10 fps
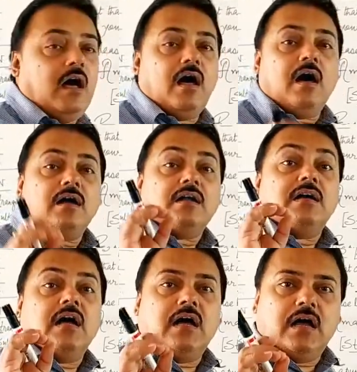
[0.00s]
a
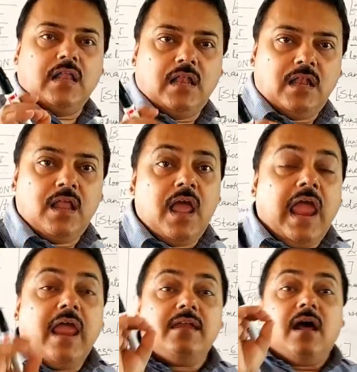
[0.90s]
girl
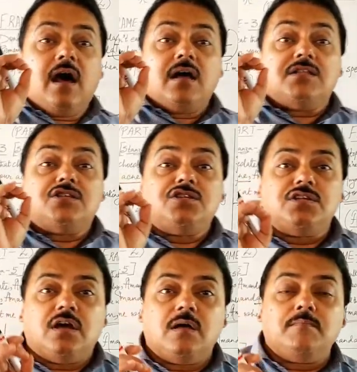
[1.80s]
in a
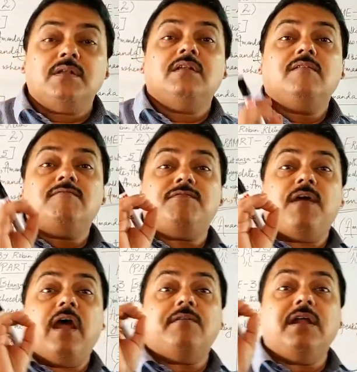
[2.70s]
German
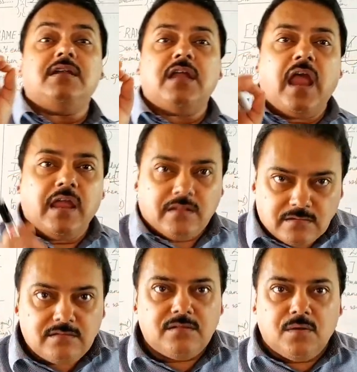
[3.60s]
fairy tale.
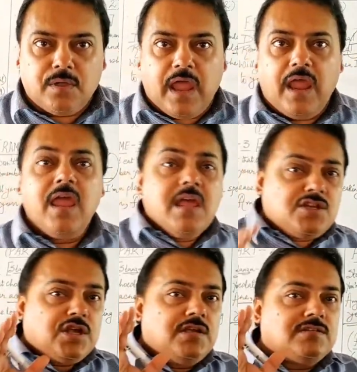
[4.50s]
Okay?
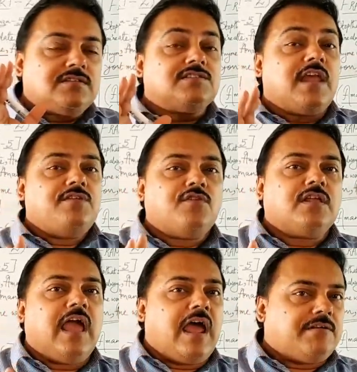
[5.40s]
She is the central
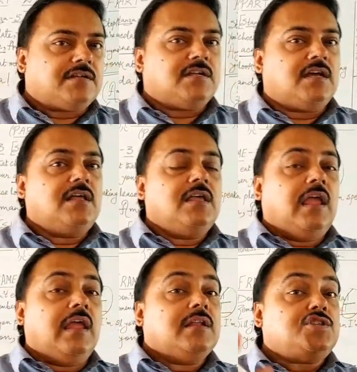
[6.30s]

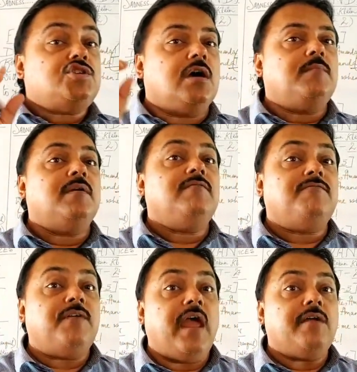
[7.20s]
character in a German
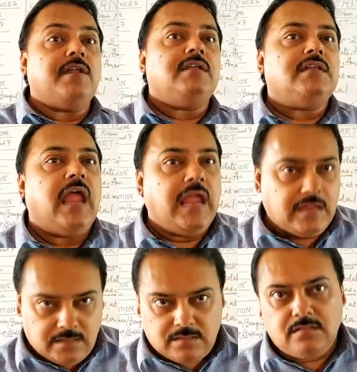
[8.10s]
fairy tale.